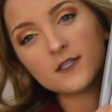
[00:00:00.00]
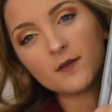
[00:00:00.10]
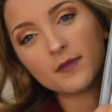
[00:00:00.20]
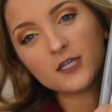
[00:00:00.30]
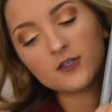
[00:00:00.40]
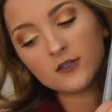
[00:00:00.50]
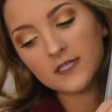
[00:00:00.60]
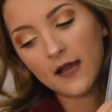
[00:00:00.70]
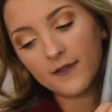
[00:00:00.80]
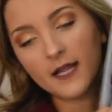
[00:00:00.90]
their pictures,
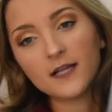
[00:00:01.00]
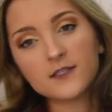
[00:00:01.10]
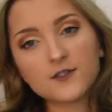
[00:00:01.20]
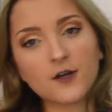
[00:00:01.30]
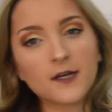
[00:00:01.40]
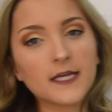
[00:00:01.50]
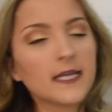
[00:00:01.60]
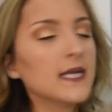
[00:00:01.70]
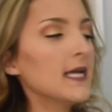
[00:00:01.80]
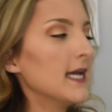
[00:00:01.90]
how they got
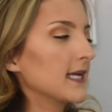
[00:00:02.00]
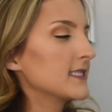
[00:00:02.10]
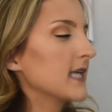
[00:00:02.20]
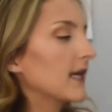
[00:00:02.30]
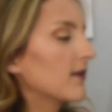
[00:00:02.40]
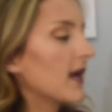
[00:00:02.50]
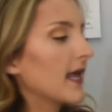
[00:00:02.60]
started, etc.